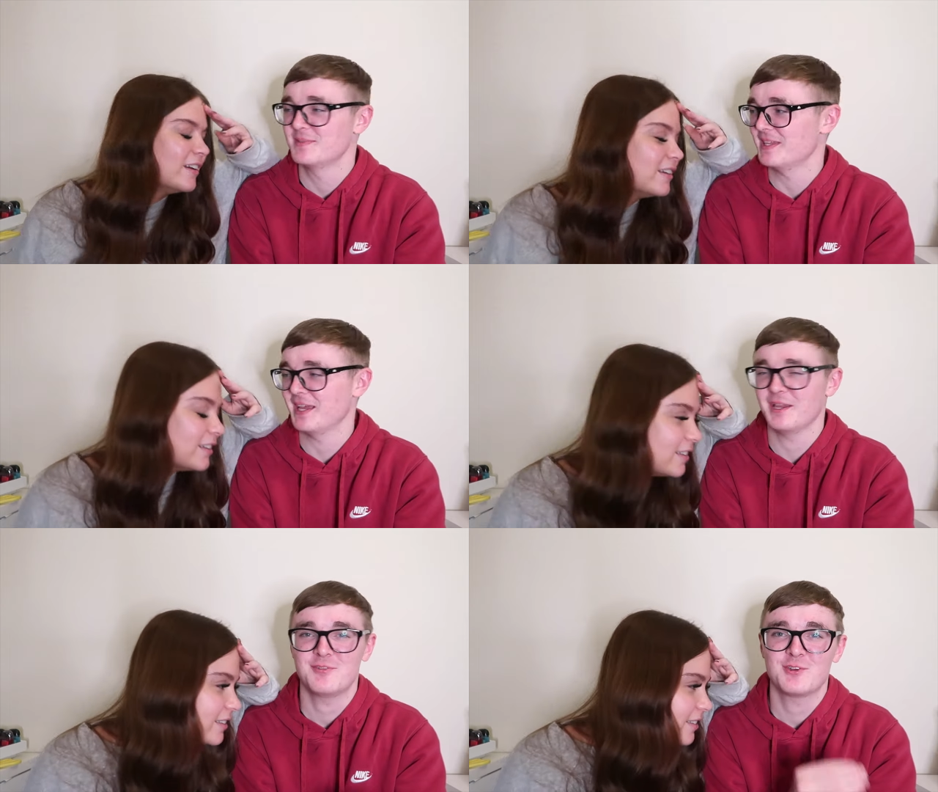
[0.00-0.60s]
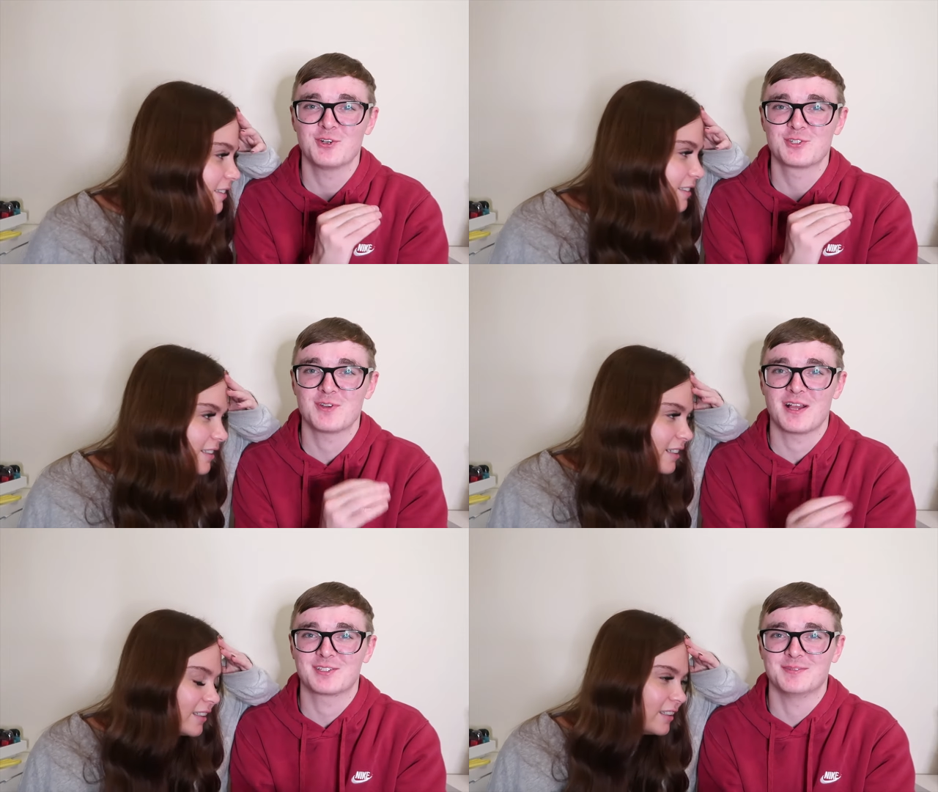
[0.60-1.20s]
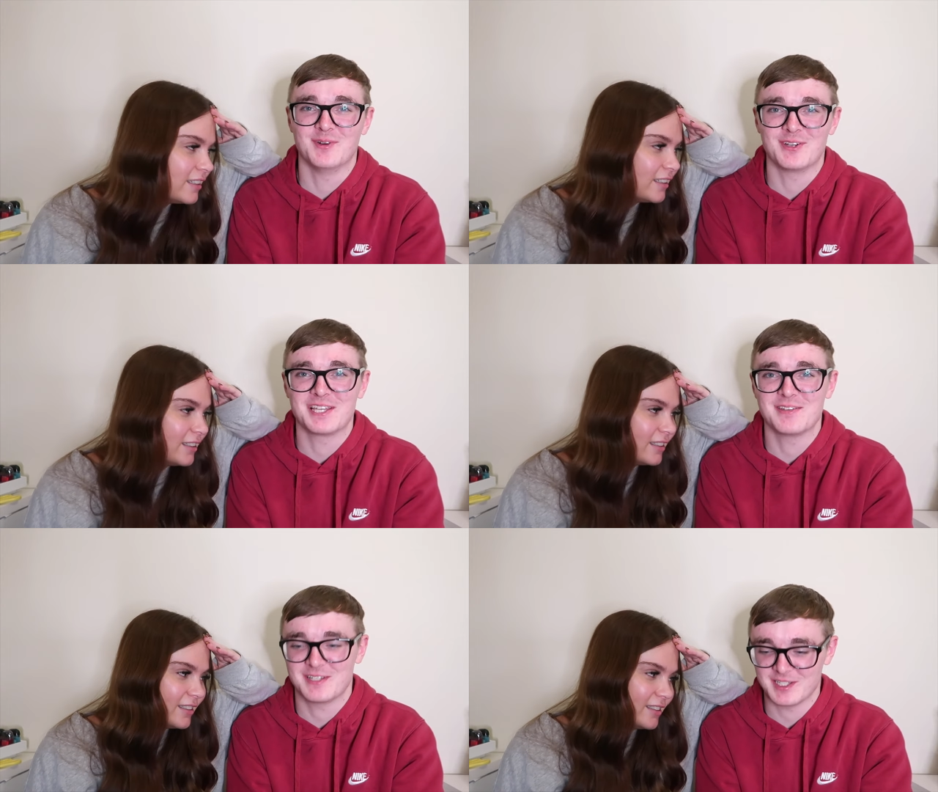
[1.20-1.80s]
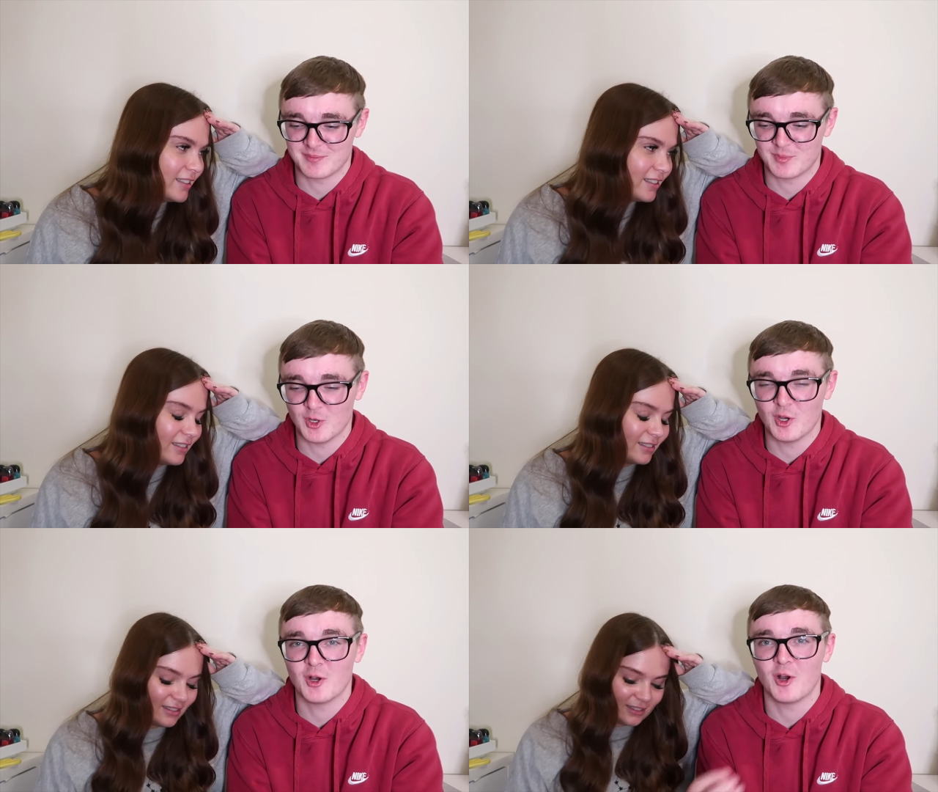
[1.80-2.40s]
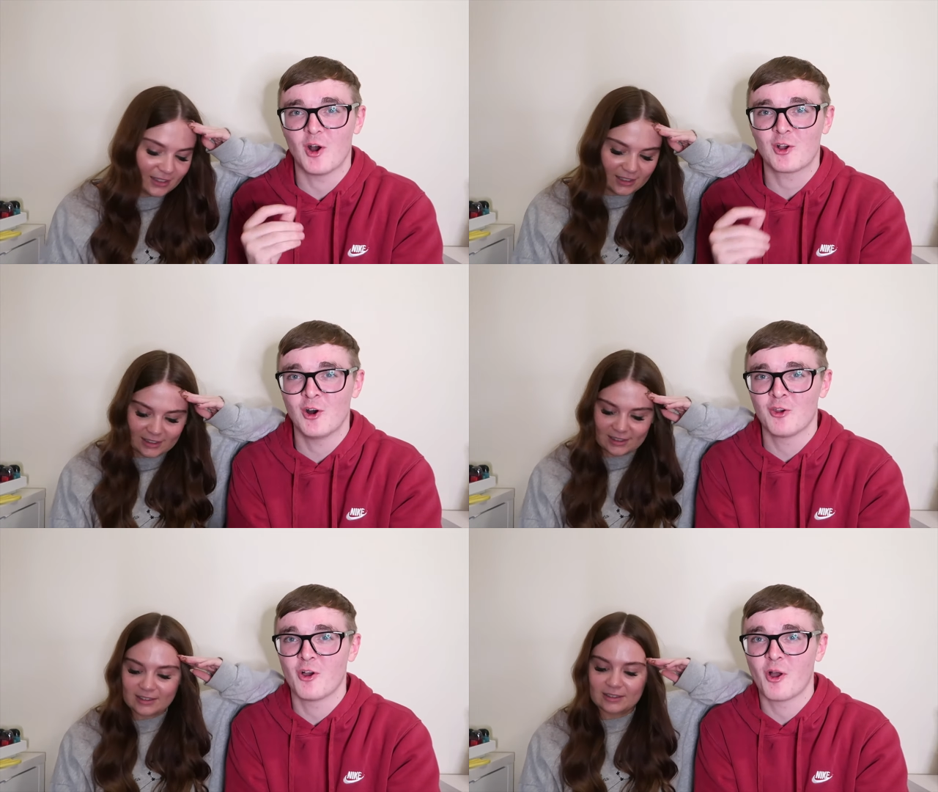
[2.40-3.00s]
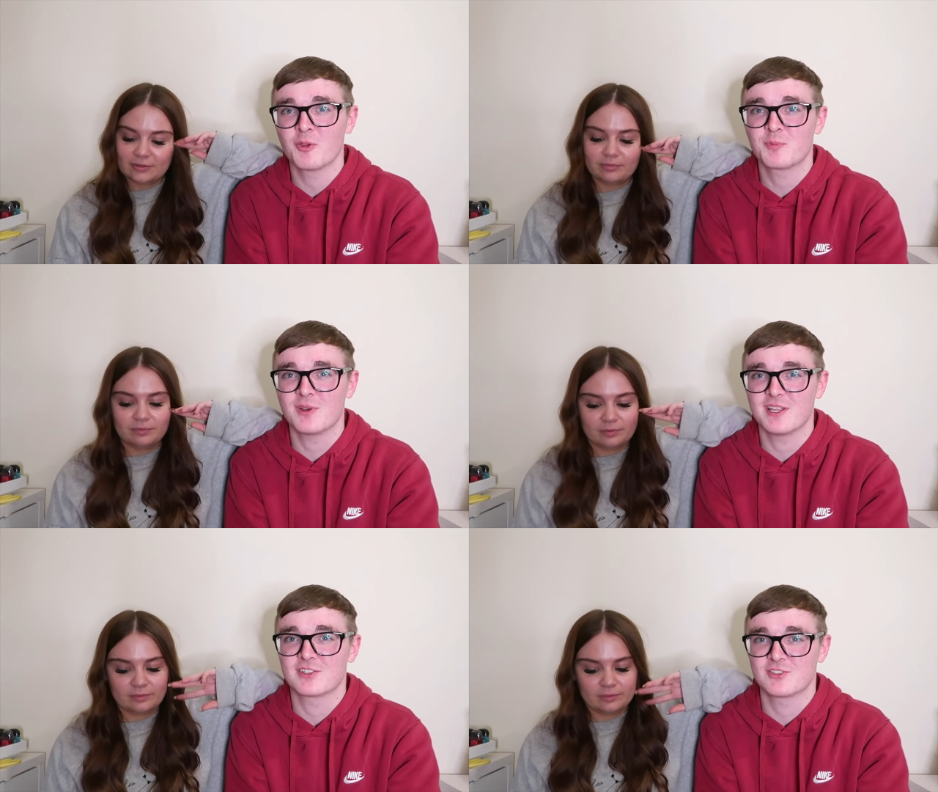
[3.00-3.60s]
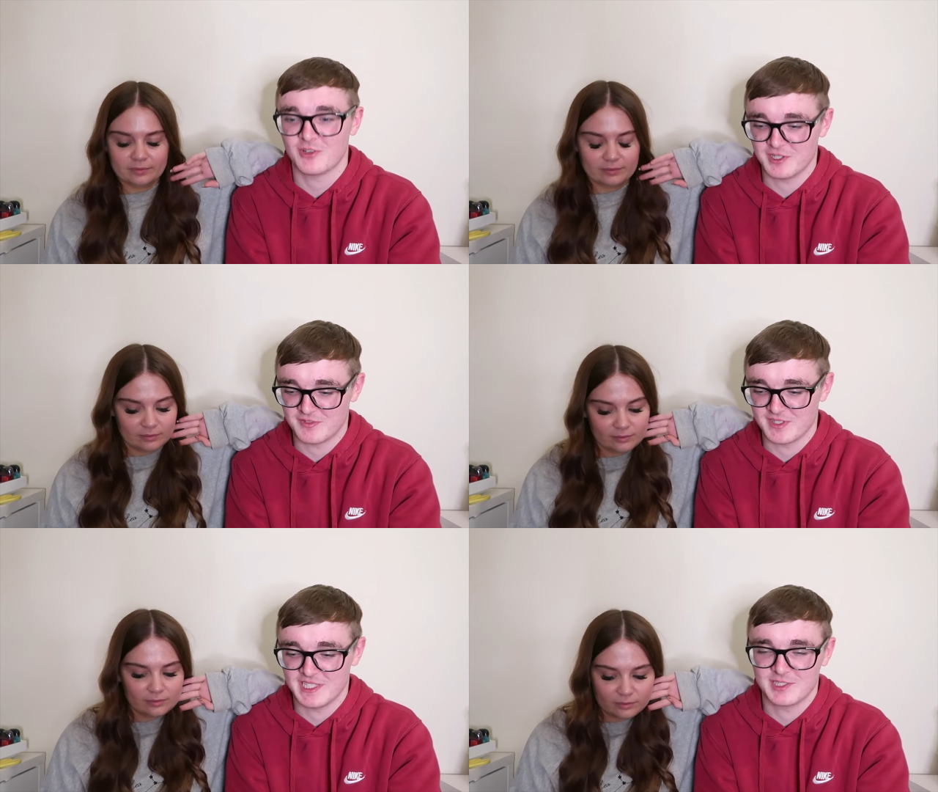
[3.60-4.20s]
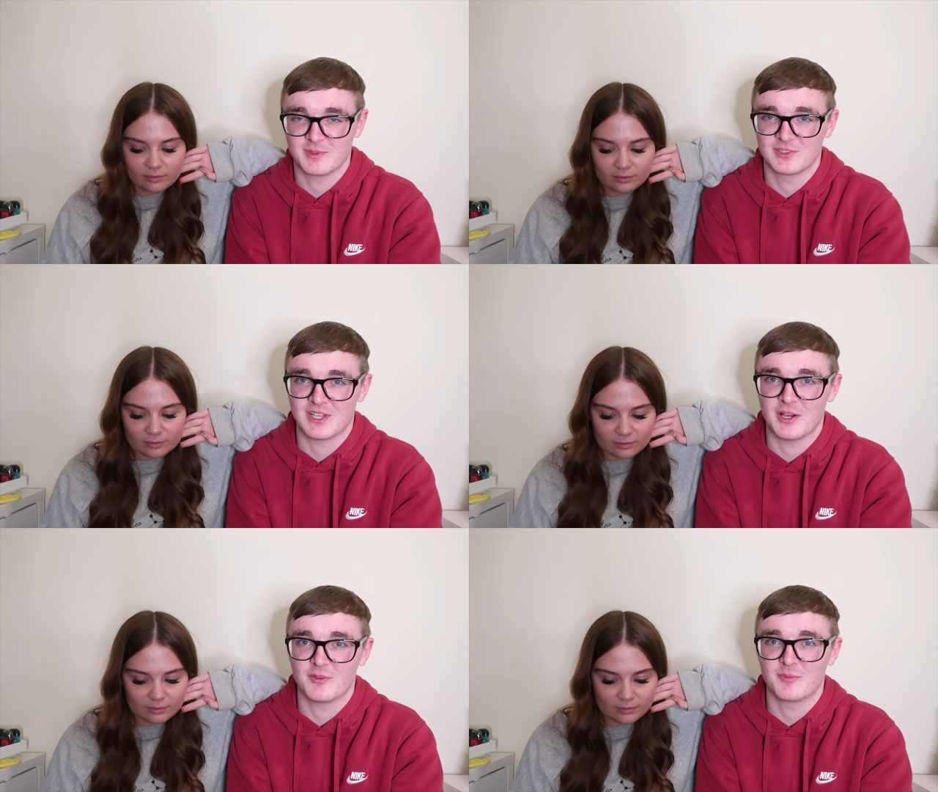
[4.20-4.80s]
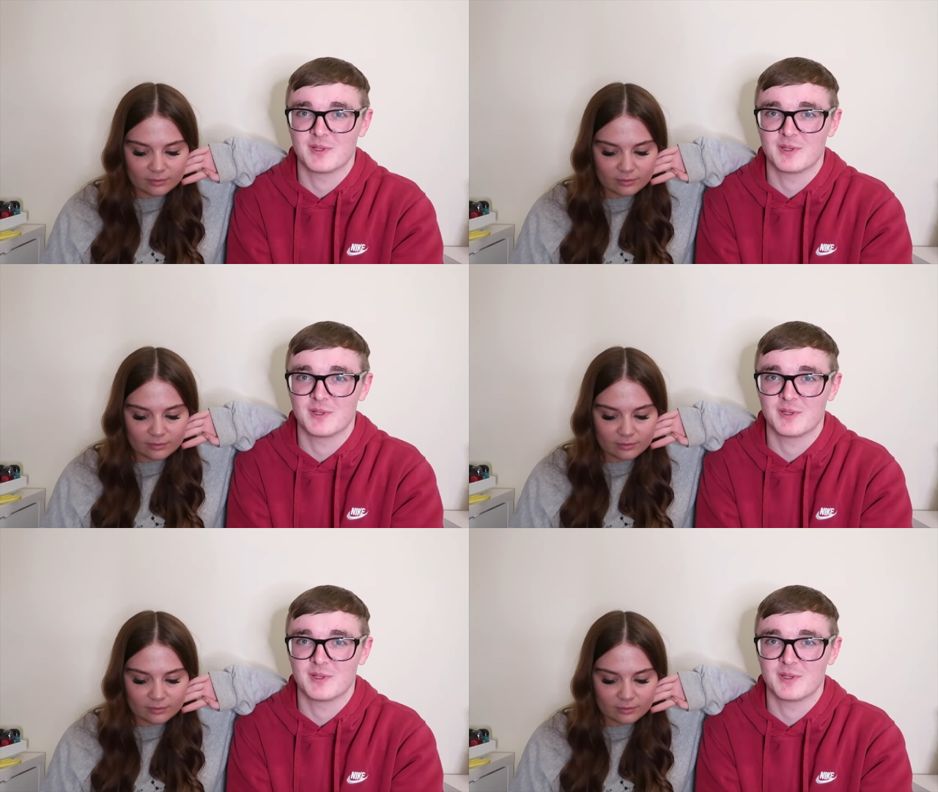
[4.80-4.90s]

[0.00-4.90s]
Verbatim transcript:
Speaker 1: Yeah, if you got Drax, I might give you, but ah. I can't lie, I was pretty excited for these myself